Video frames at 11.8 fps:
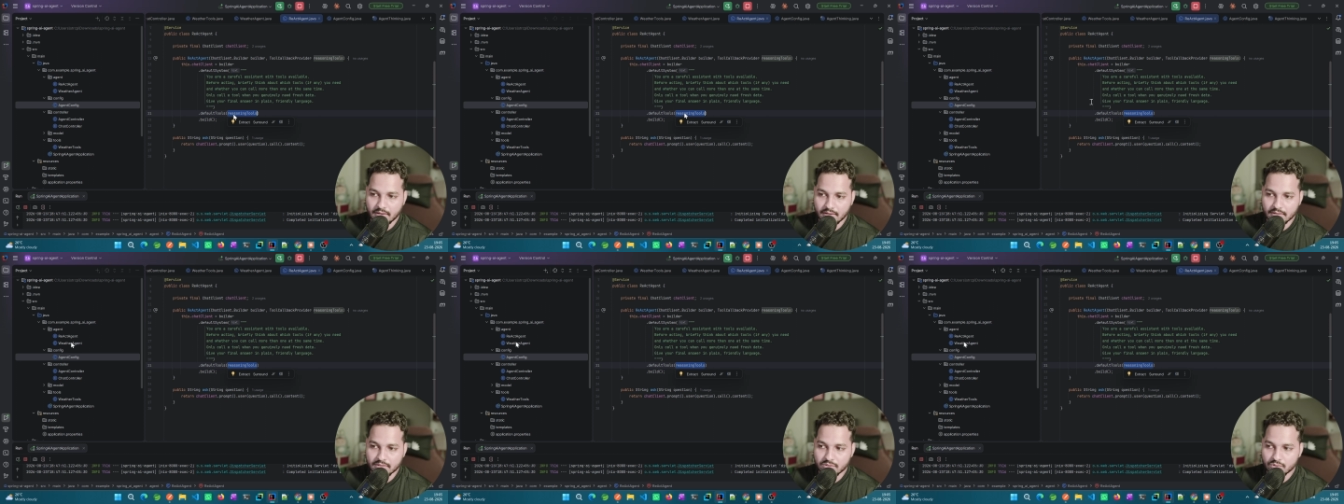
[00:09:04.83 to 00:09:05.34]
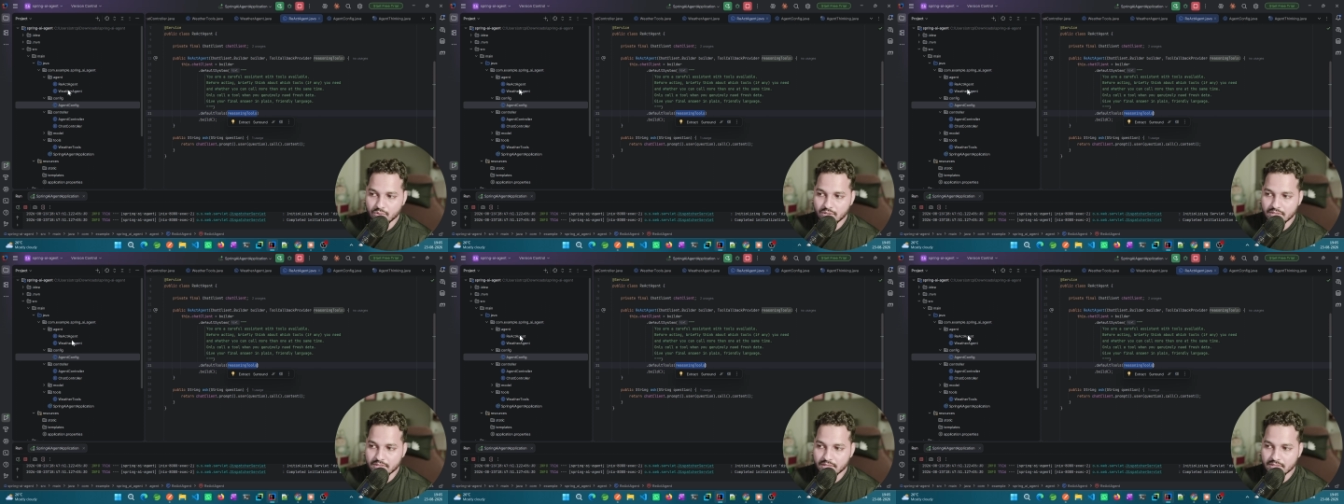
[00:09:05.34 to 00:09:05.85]
this tool
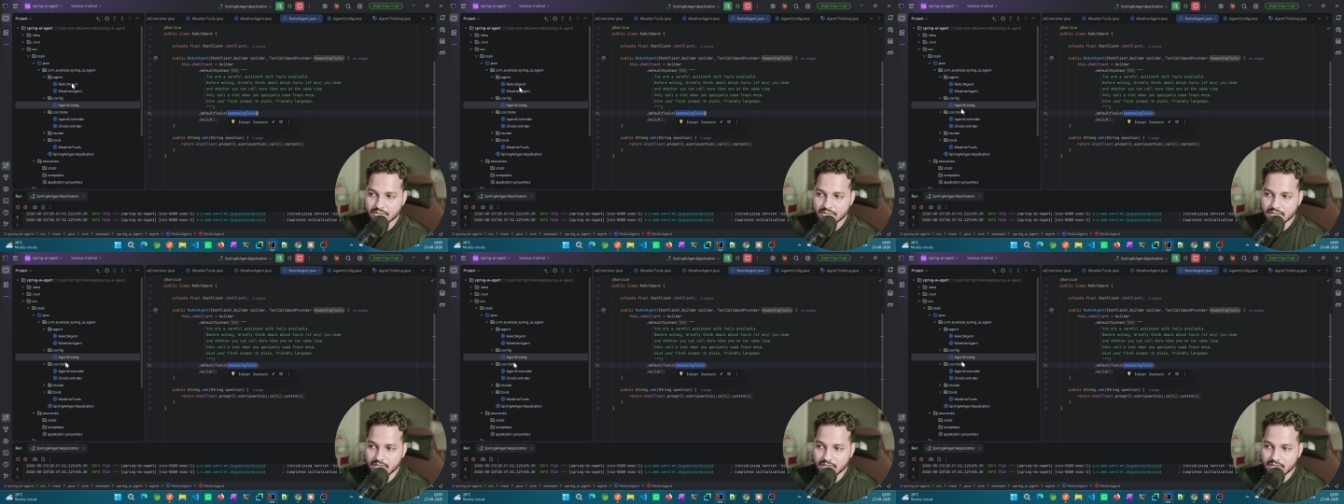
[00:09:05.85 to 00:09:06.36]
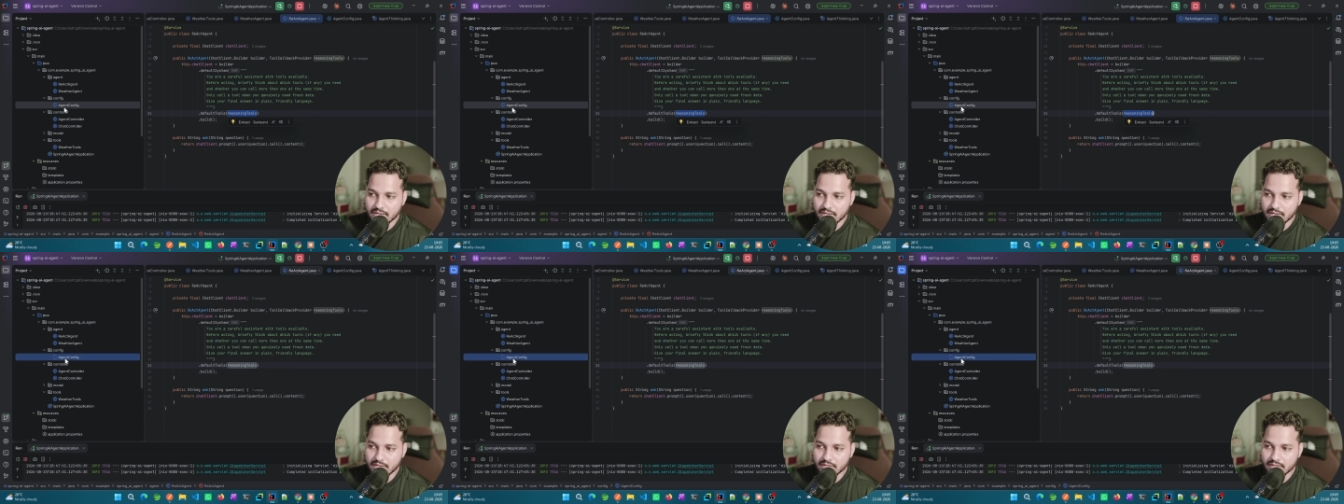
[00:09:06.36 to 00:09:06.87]
is registered
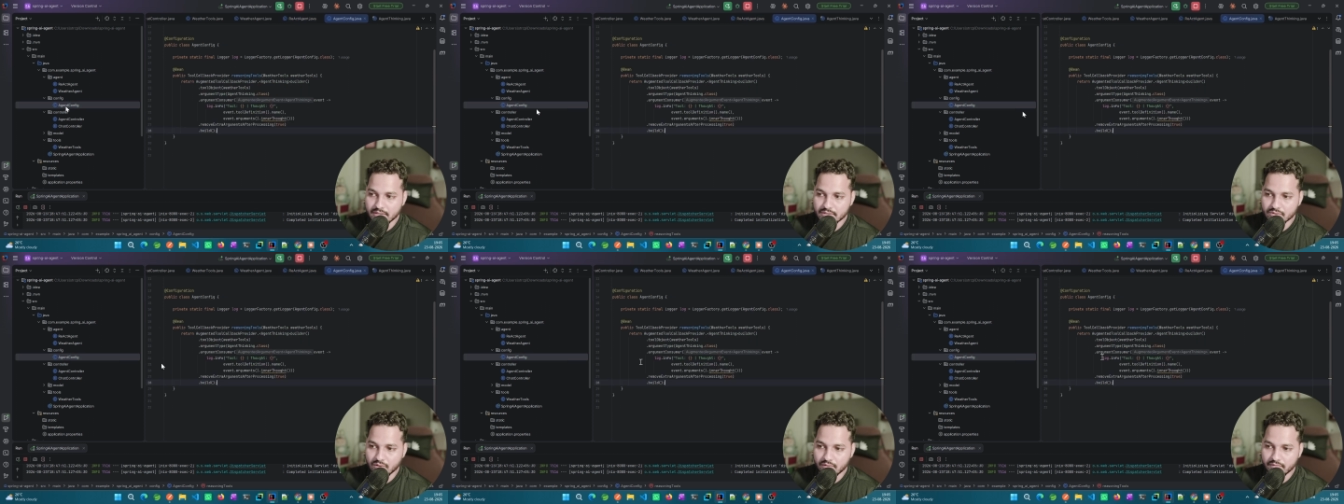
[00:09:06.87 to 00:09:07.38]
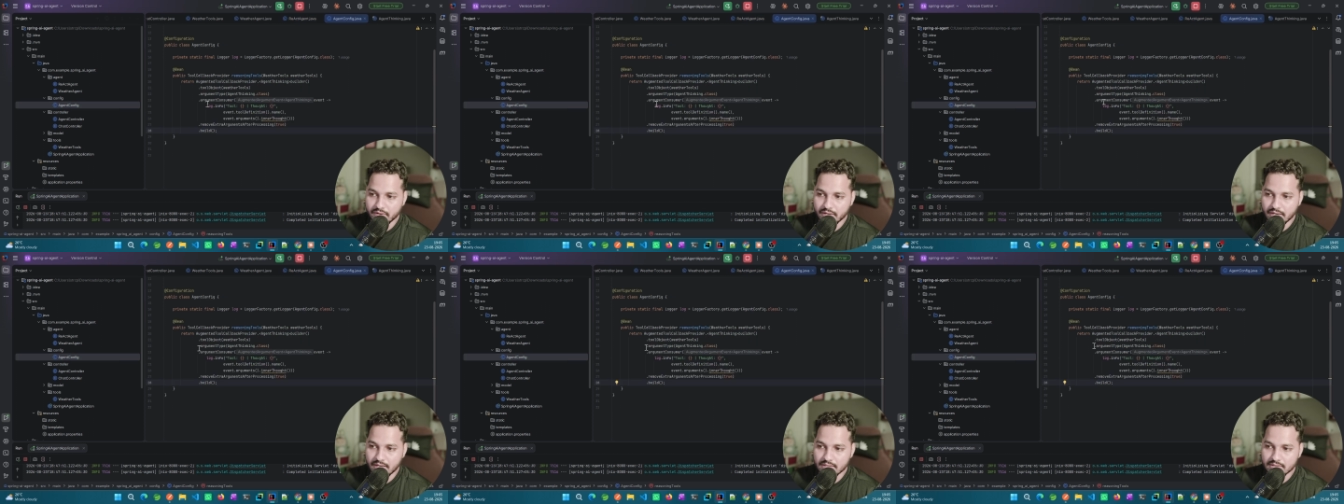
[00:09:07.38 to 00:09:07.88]
here in this config
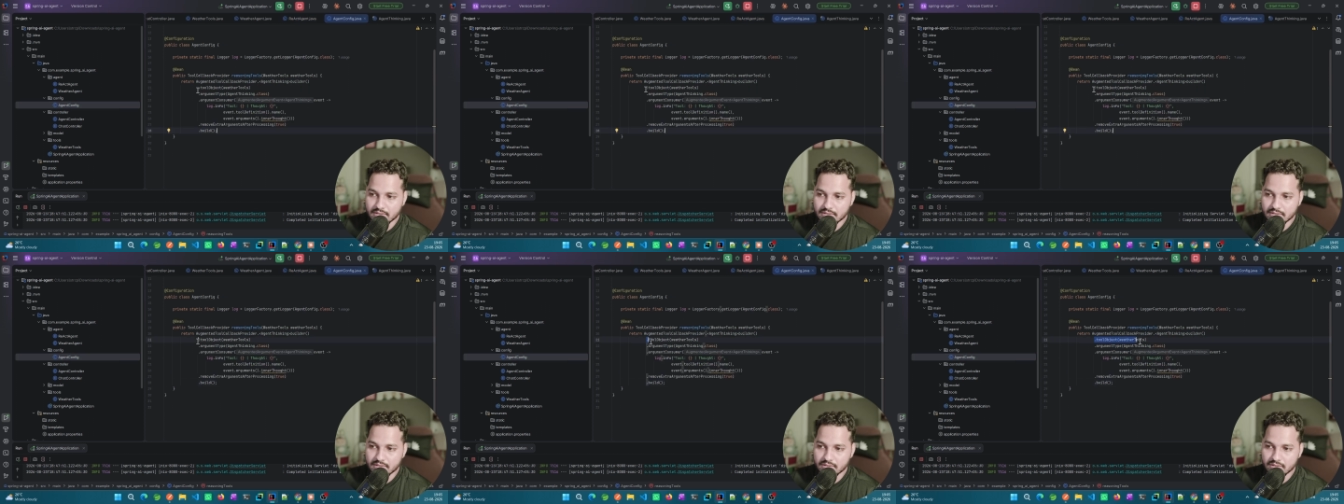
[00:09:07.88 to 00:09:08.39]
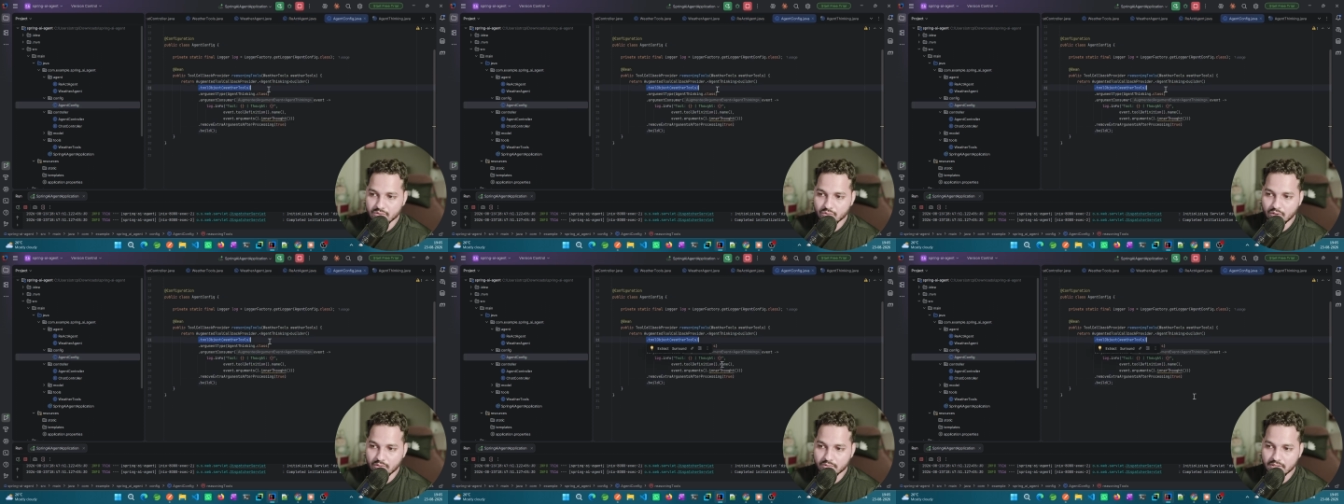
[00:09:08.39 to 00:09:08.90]
class
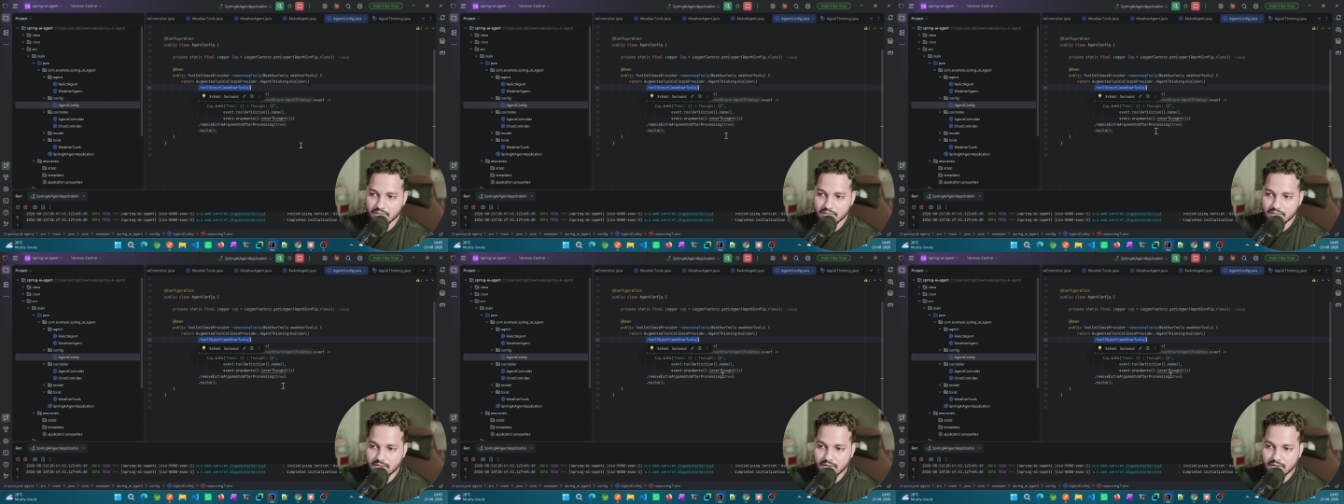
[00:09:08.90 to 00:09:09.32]
tool object,